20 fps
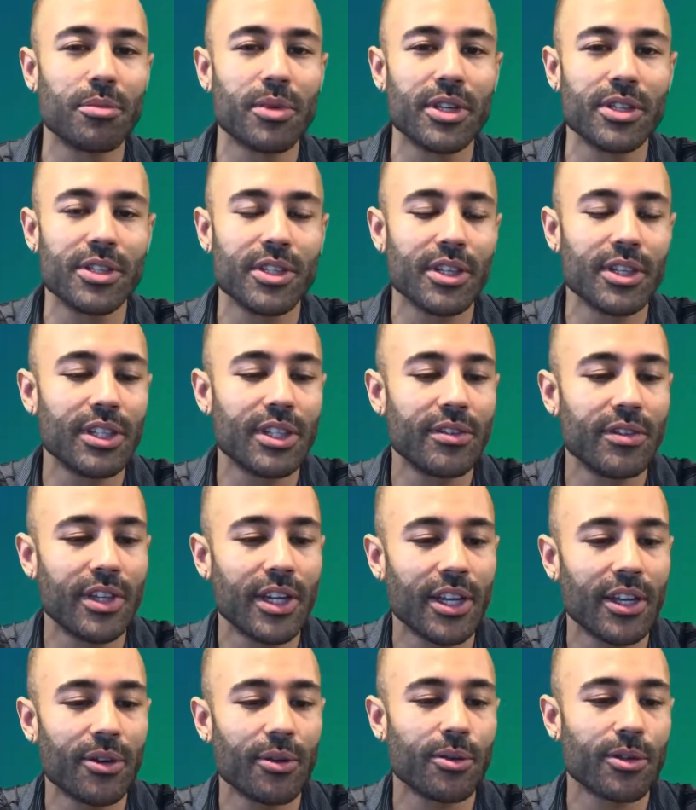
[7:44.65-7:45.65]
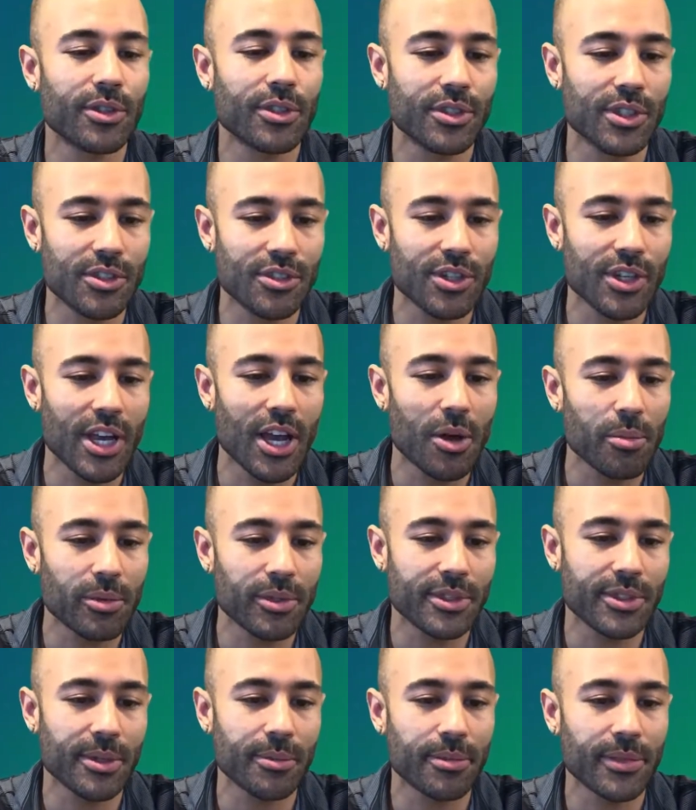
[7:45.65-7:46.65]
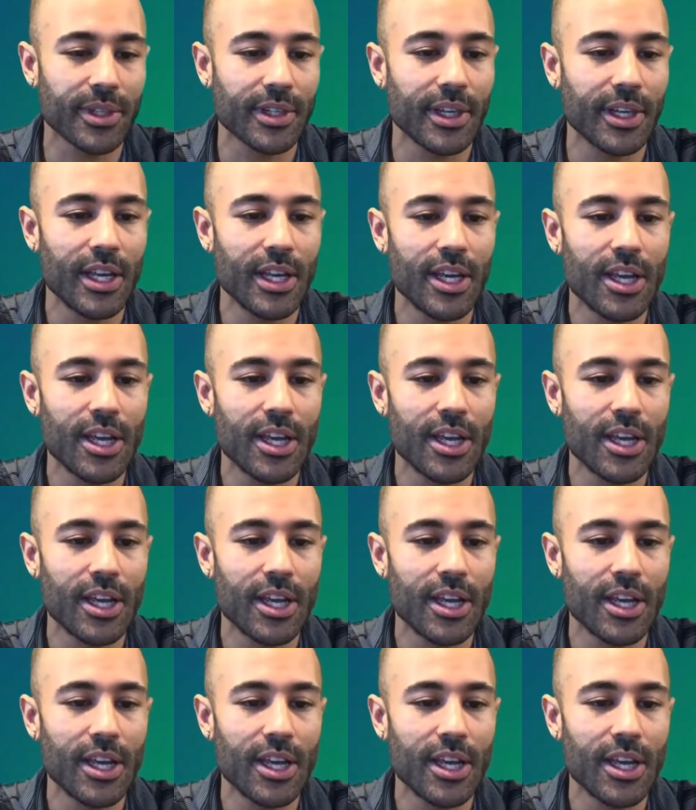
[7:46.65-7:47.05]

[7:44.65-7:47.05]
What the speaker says: basically alleviate or essentially help with something.